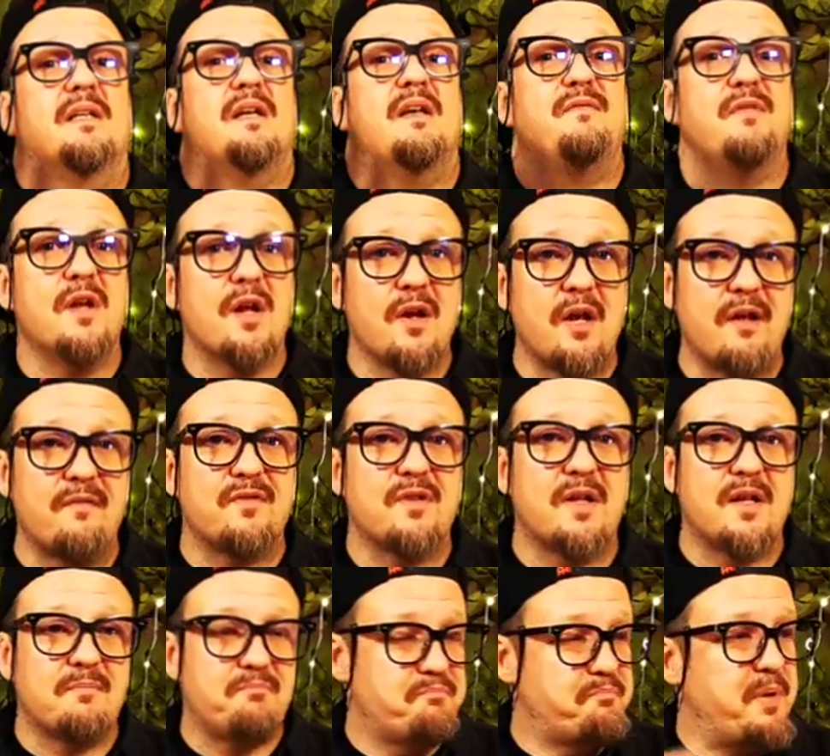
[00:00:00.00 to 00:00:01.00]
if you don't have to
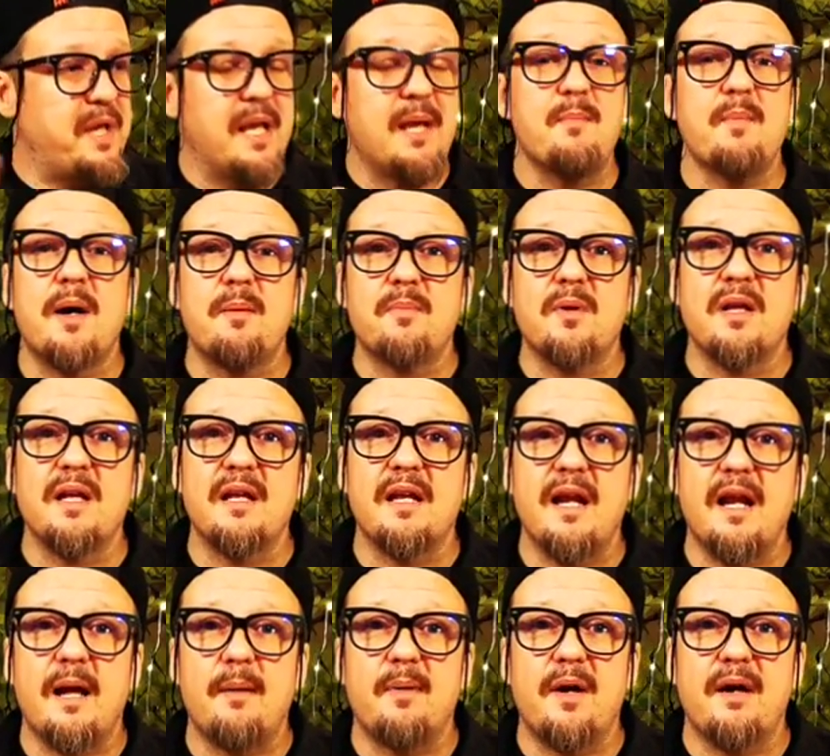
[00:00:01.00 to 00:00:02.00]
pick him up and clean
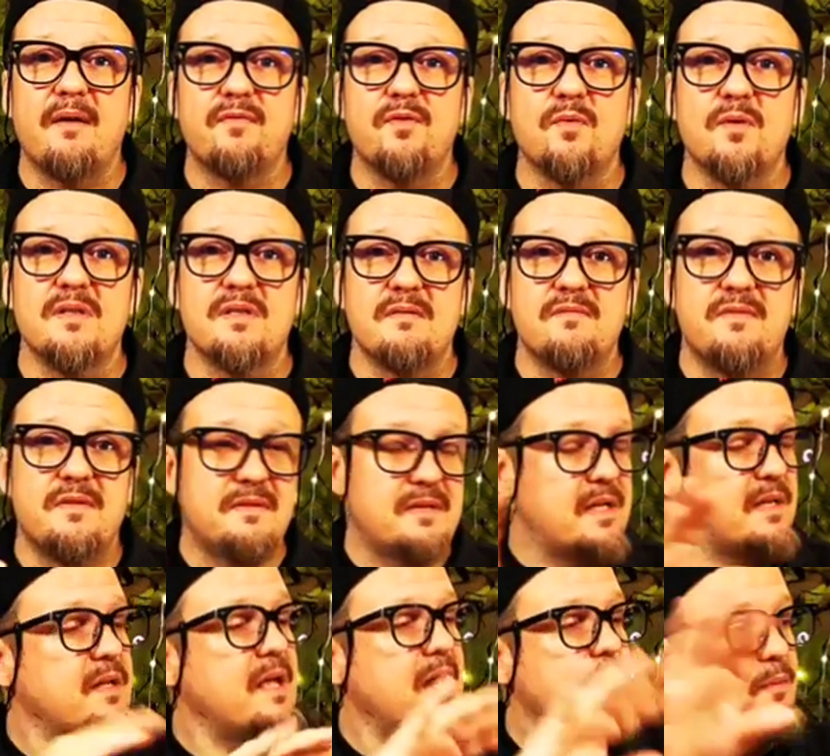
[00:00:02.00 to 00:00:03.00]
it up afterwards.
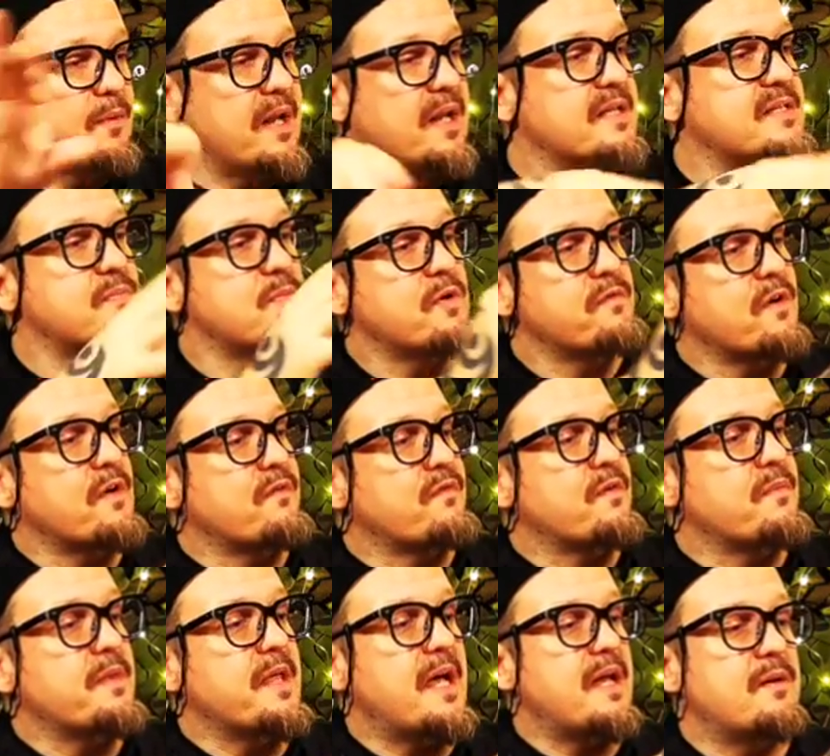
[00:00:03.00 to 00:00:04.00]
Anyway, let's move on
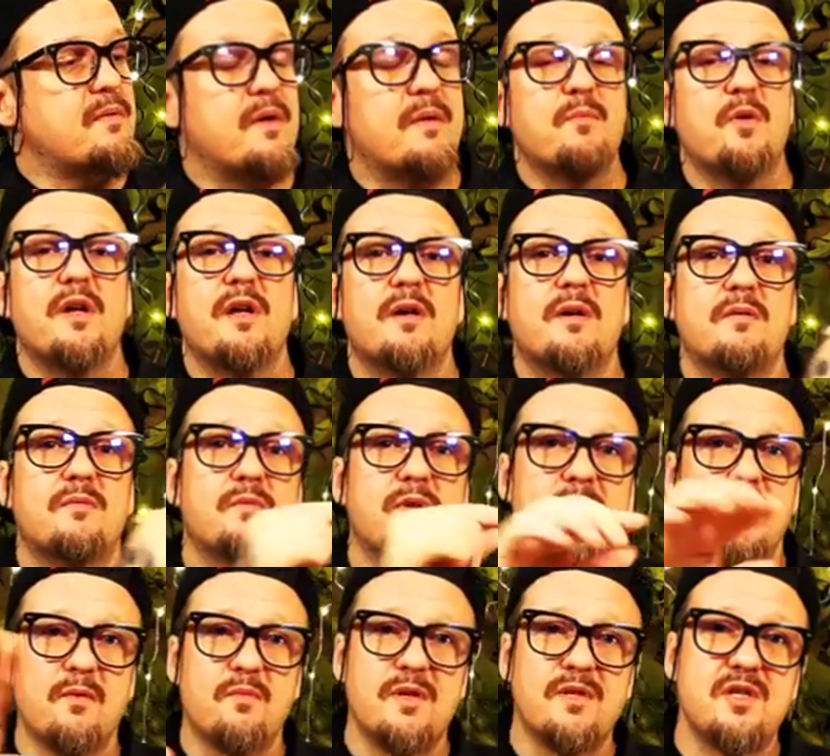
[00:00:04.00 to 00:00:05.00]
from that. And we're
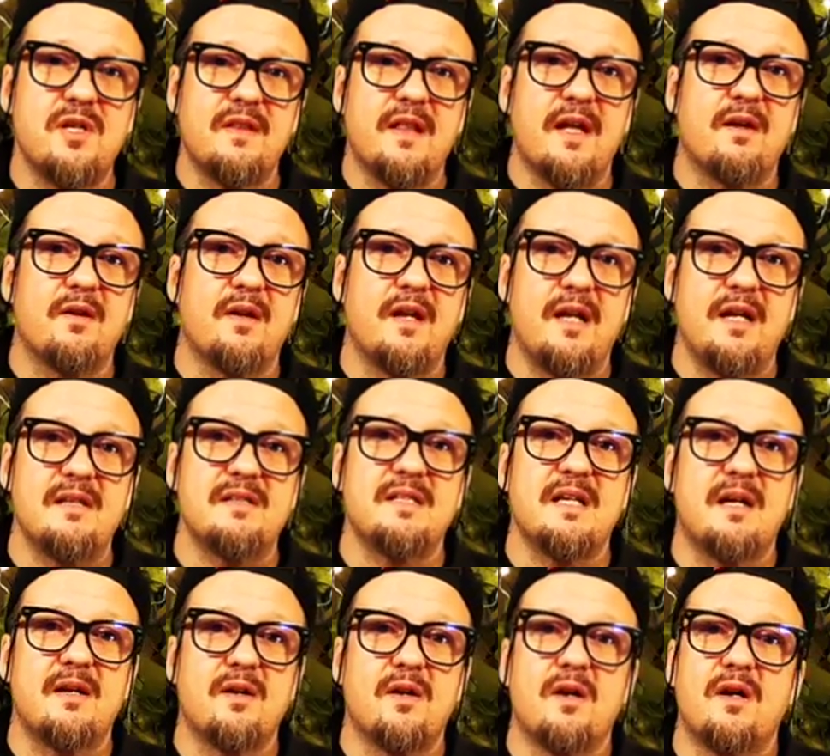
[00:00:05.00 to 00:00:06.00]
not wishing that on any
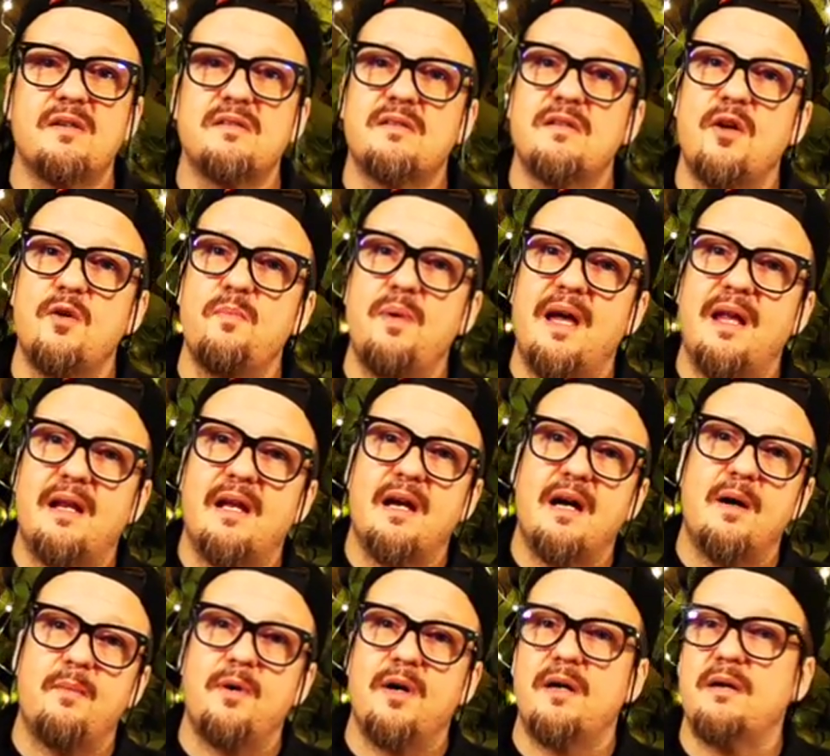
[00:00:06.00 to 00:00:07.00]
sound guys. No bad
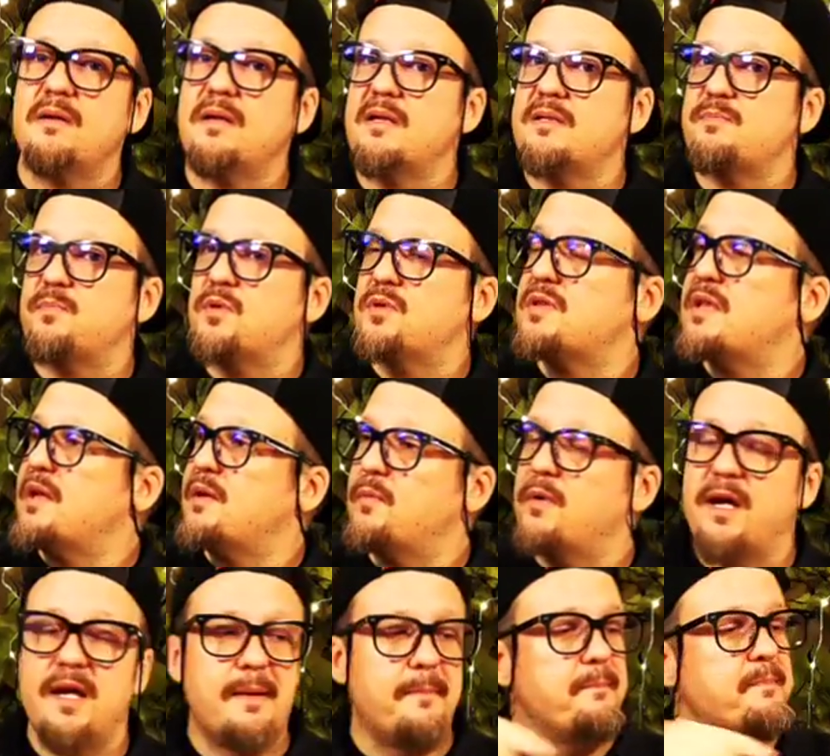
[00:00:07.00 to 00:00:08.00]
karma. Let's push that
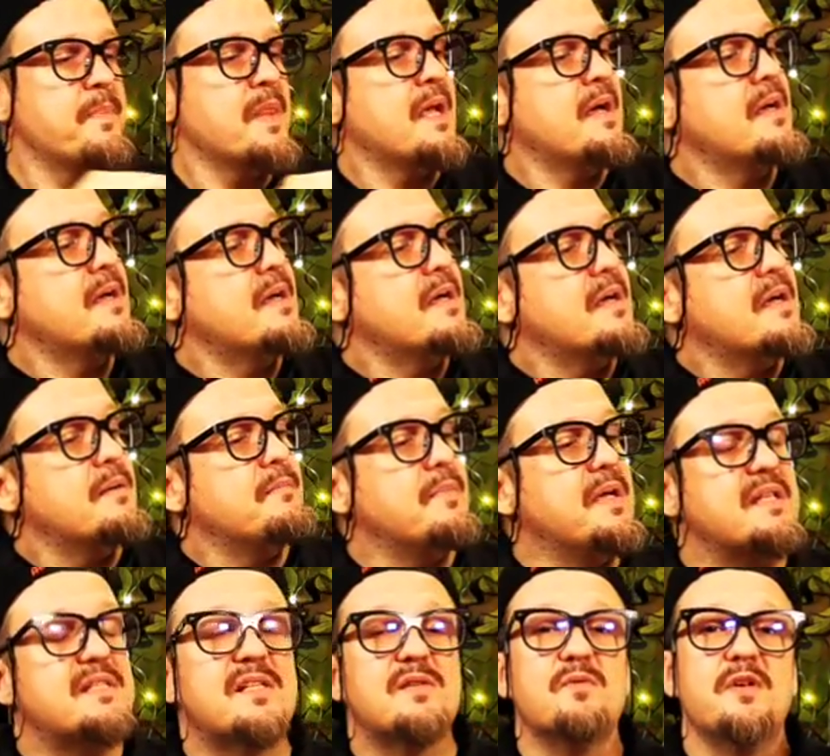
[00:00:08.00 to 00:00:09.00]
away.
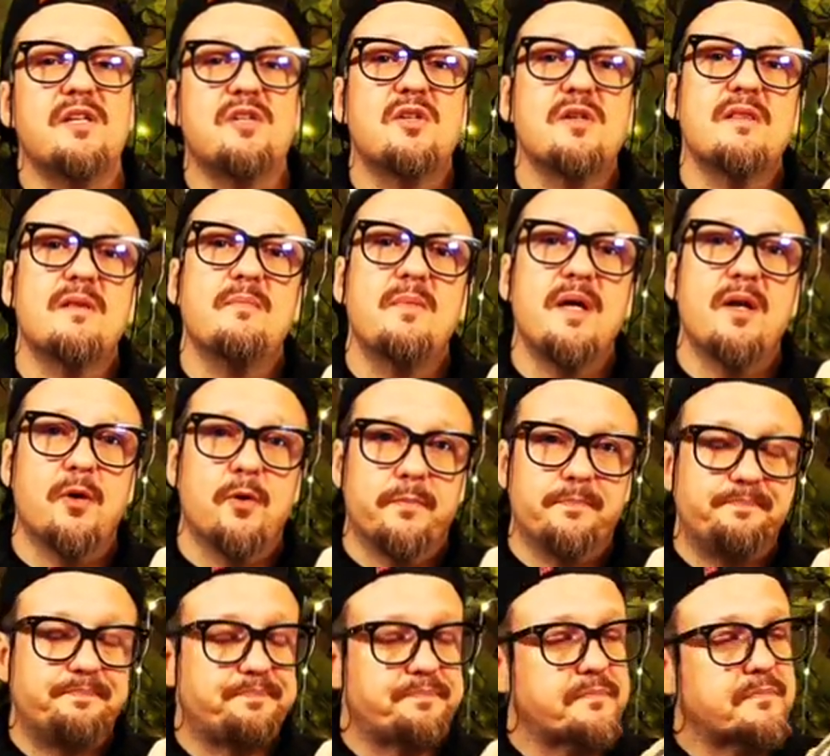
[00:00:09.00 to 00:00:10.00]
Mid switch in the middle.
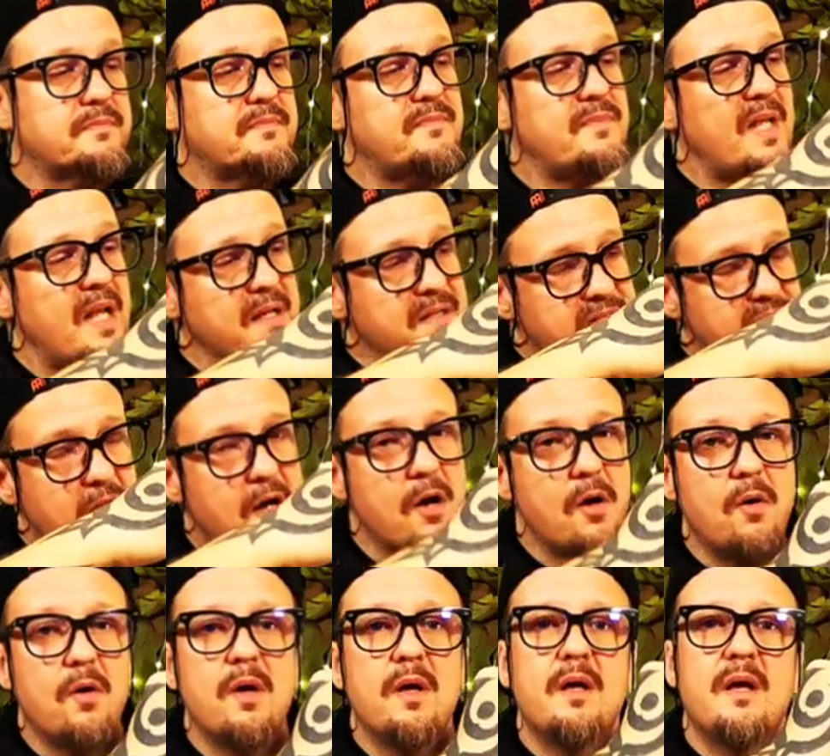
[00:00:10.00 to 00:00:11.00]

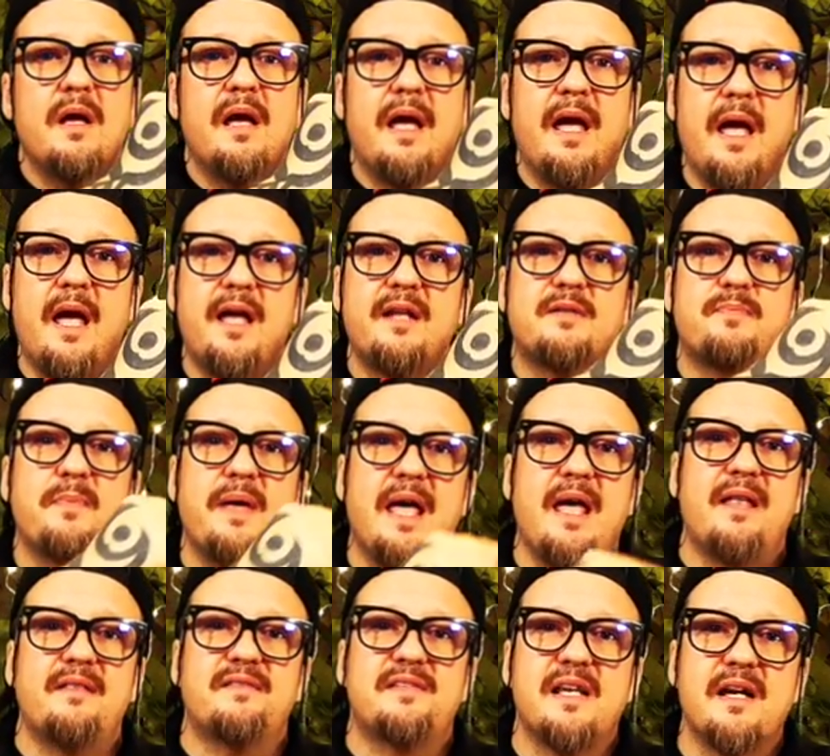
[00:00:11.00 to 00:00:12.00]
So
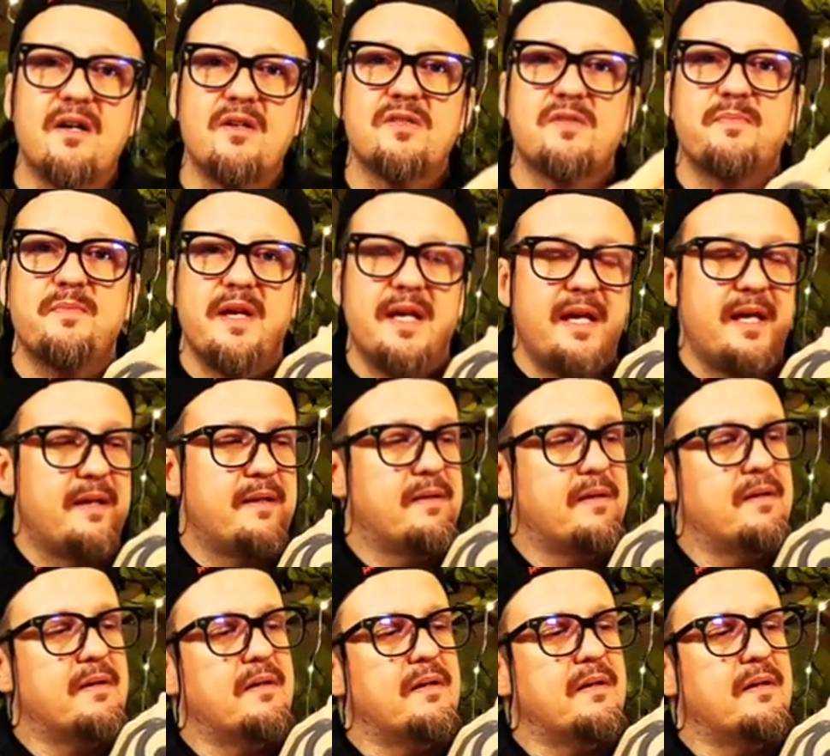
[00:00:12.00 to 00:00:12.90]
Ant-Man tells me